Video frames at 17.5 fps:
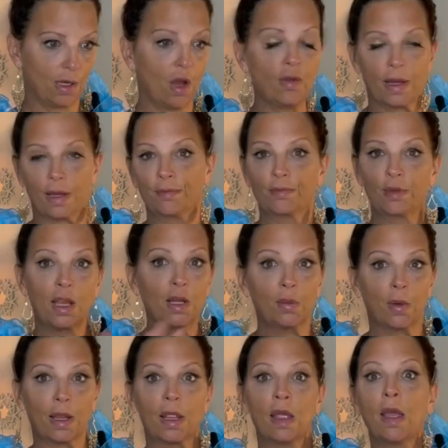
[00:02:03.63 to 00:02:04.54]
Okay,
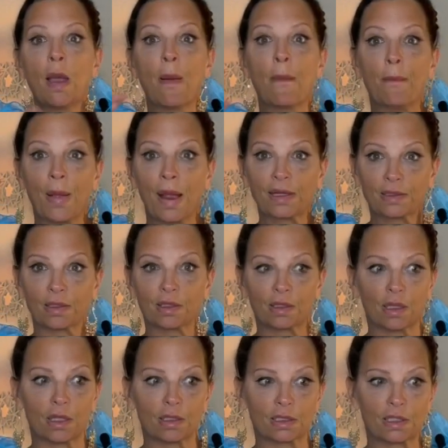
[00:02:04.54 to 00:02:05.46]
anyway, back to the
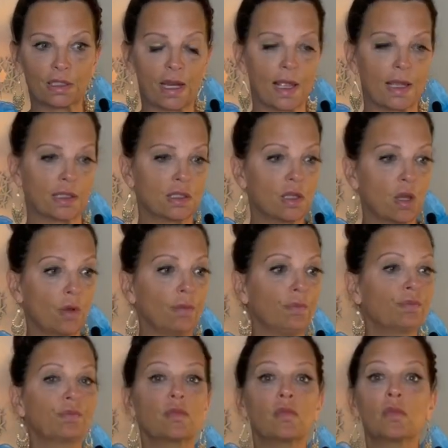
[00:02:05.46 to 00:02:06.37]
luggage tags. So
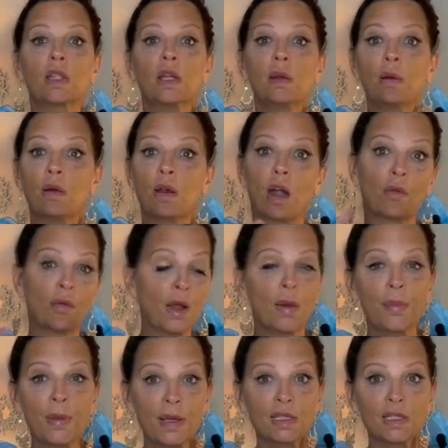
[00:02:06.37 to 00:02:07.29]

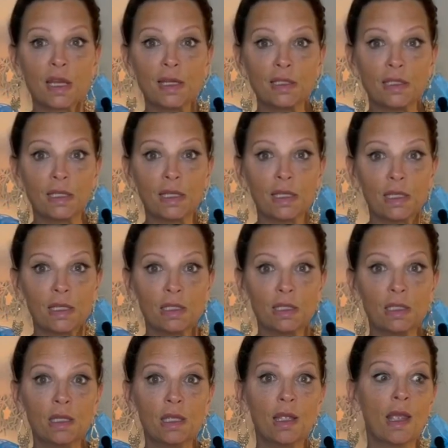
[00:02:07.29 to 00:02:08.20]
around page
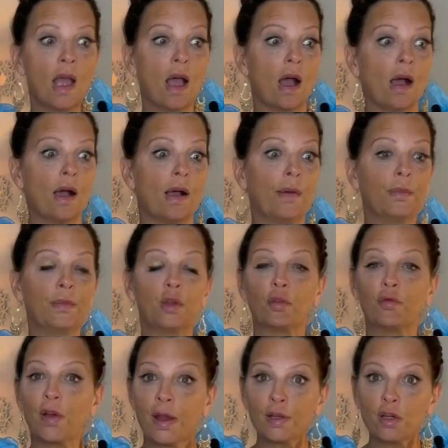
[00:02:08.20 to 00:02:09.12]
nineteen, um, you'll
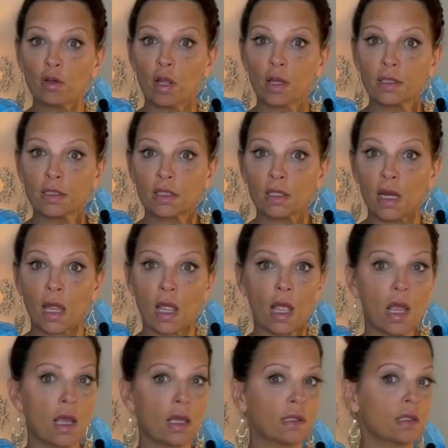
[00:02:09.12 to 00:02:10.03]
find your luggage
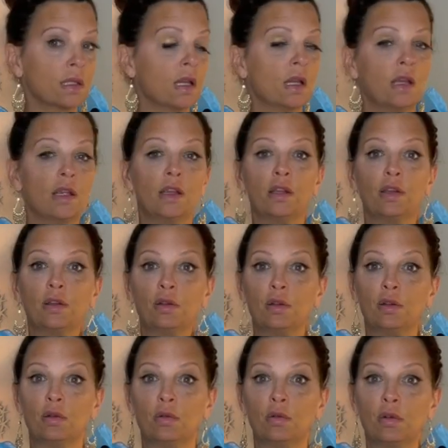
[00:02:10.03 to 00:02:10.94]
tags,
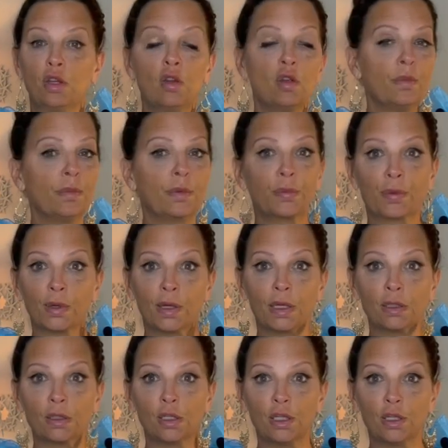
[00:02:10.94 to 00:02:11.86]
you queue up the
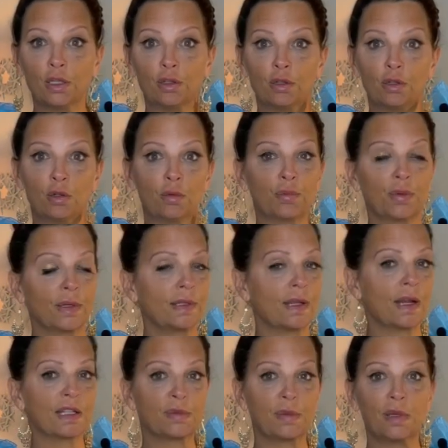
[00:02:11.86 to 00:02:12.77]
print queue, print
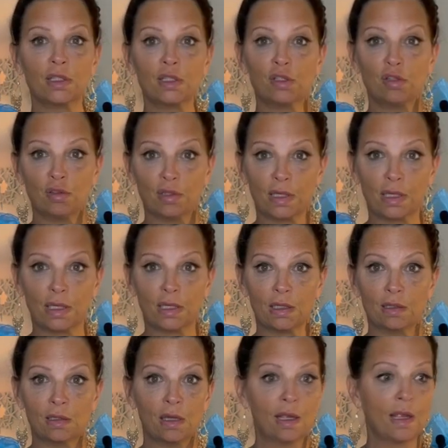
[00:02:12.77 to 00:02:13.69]
out as many as you
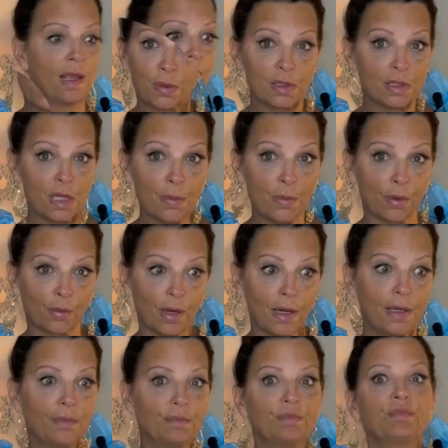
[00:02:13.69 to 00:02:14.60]
need. It's pretty simple,
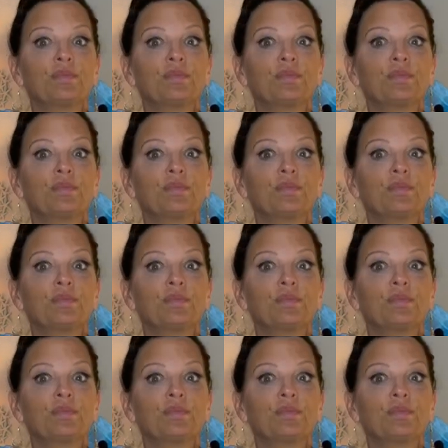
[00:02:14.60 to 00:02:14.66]
right?